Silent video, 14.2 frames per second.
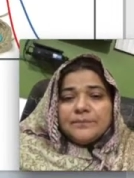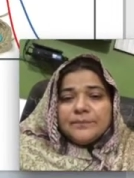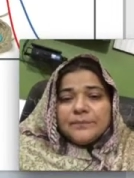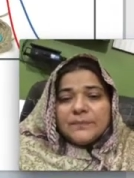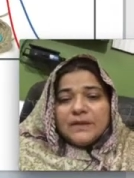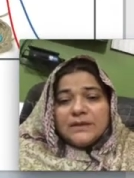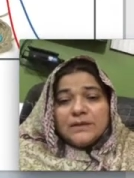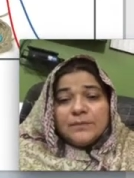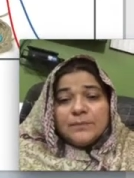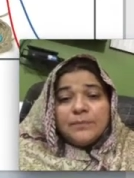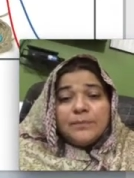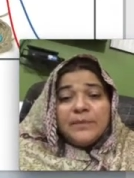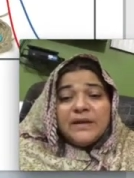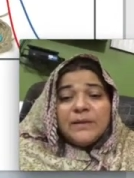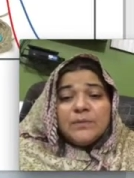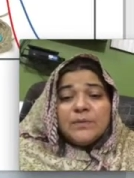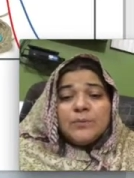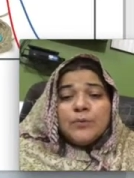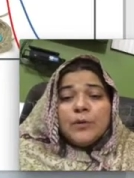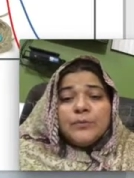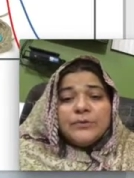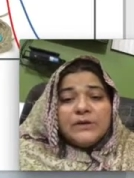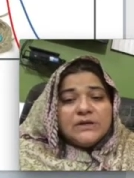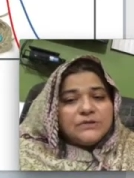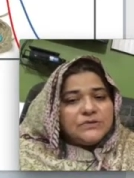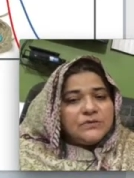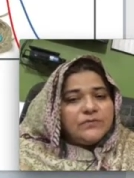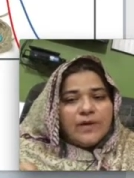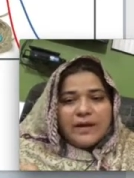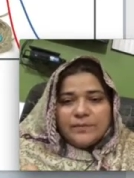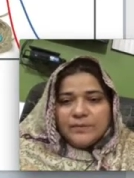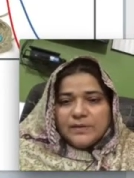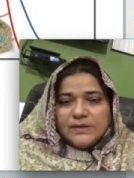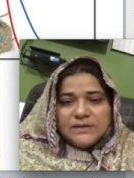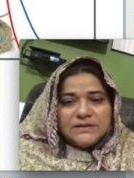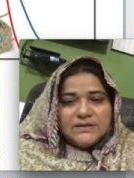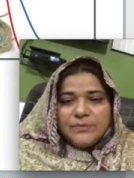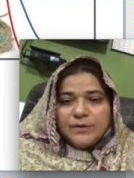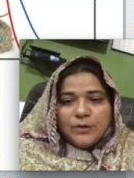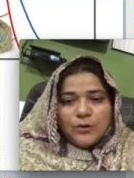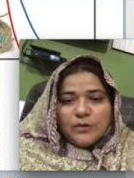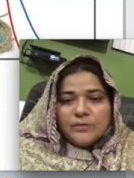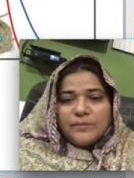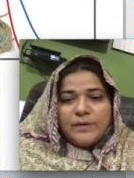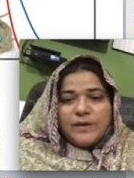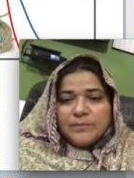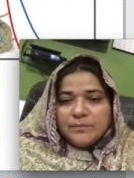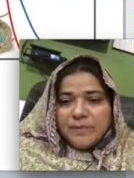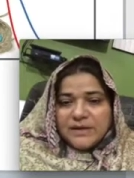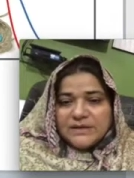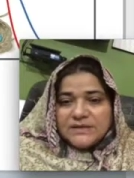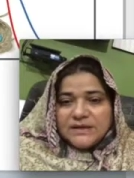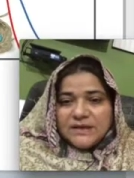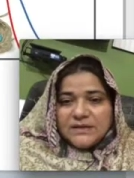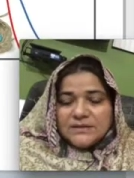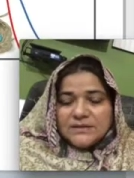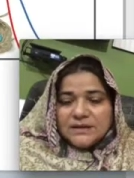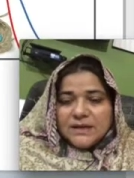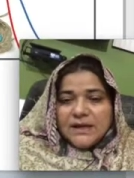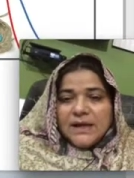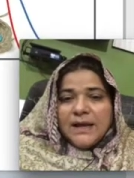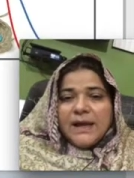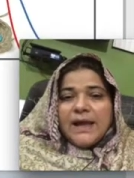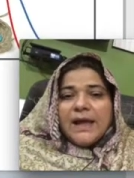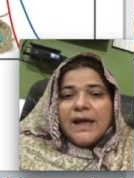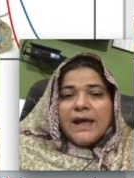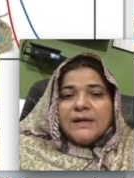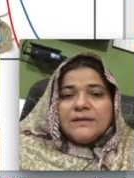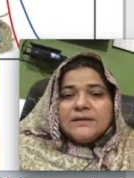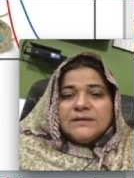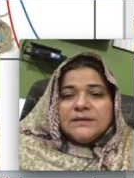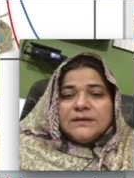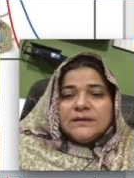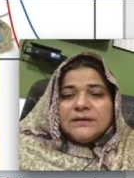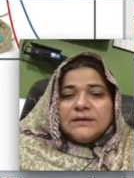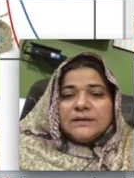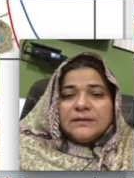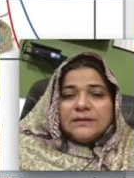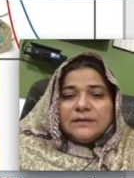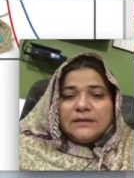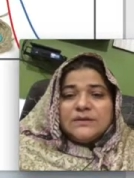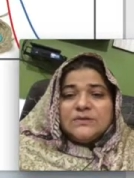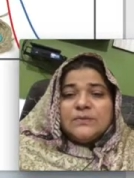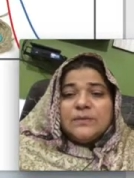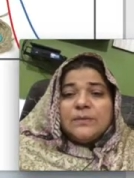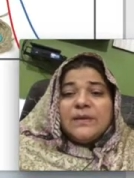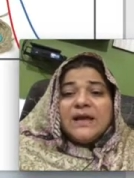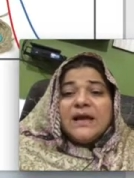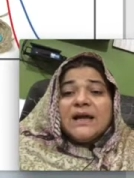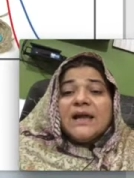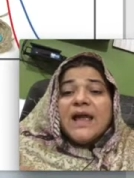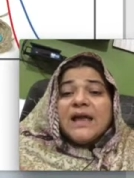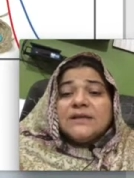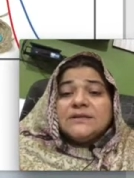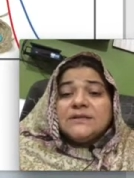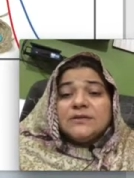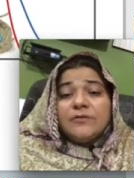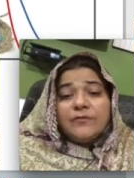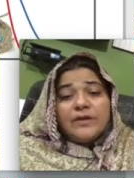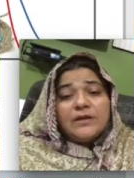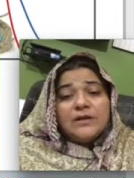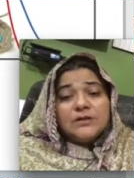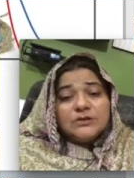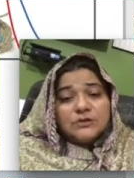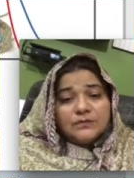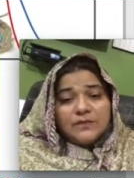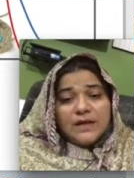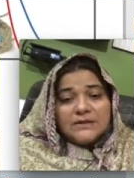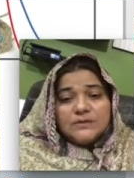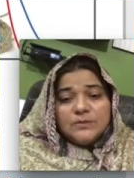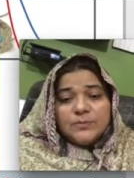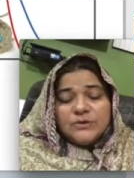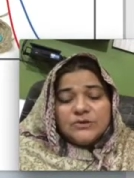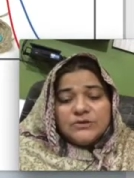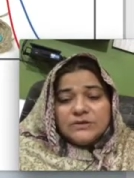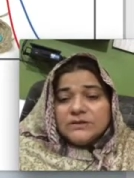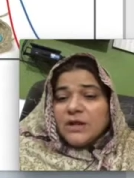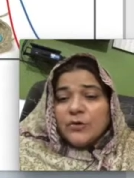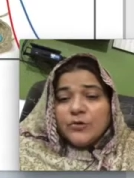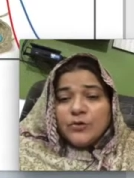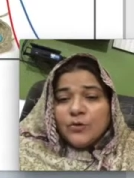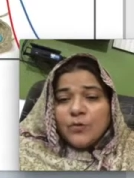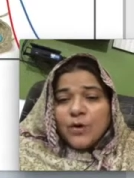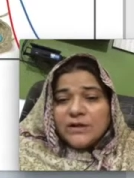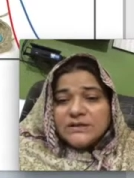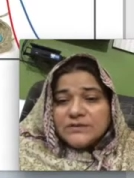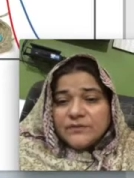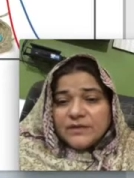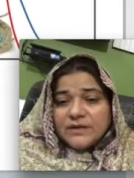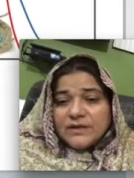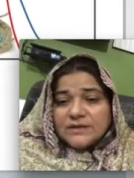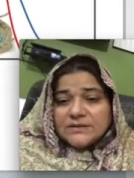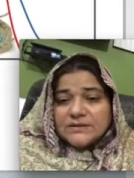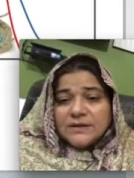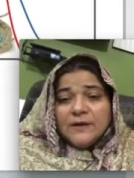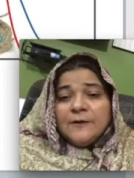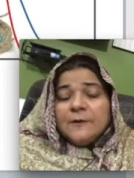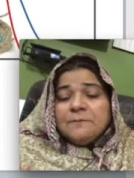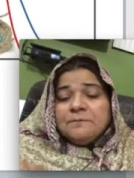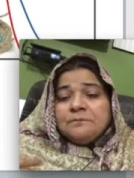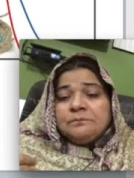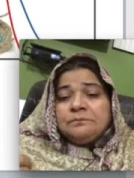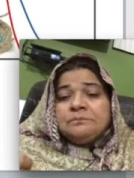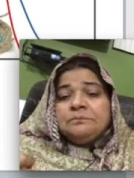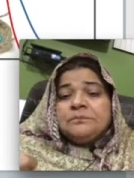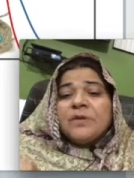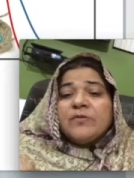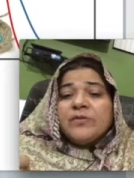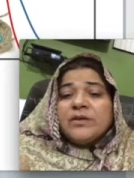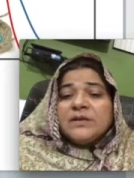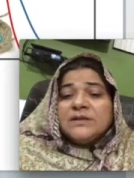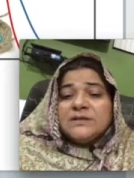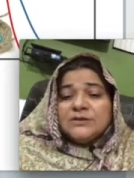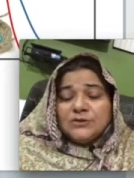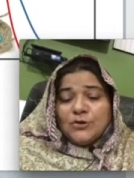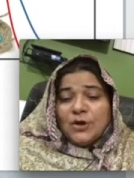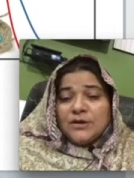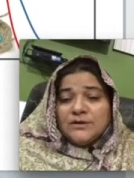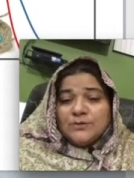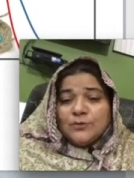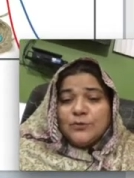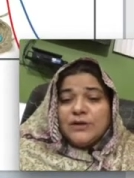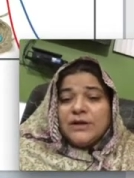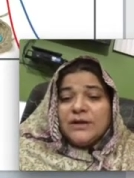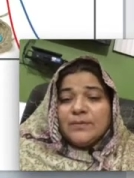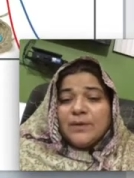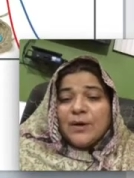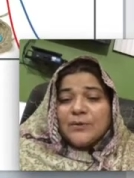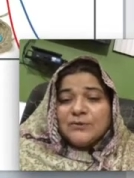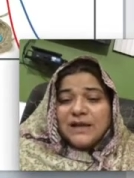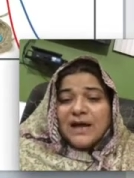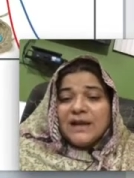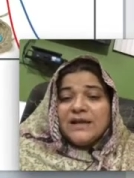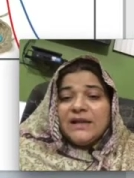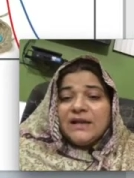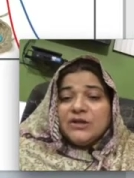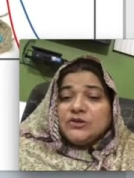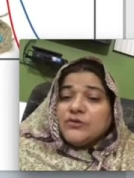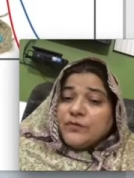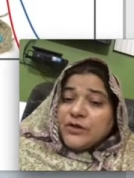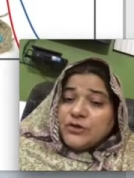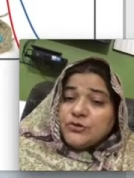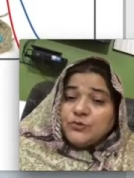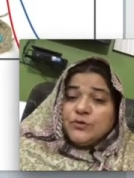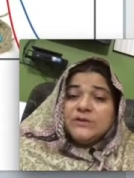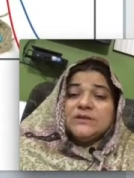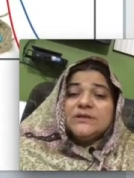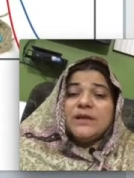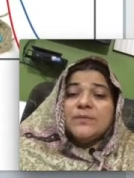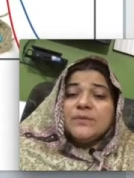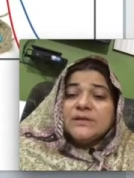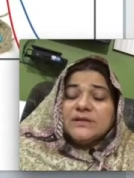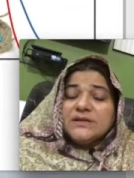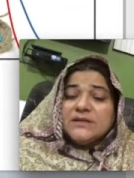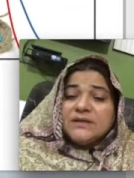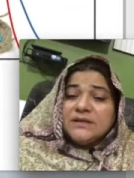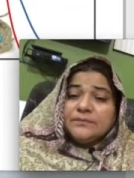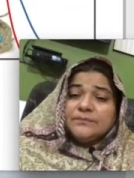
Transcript: the minimum population viability may not be maintained, and this will be against the fitness of that species. Now you know what is fitness. Fitness is not only about an individual's ability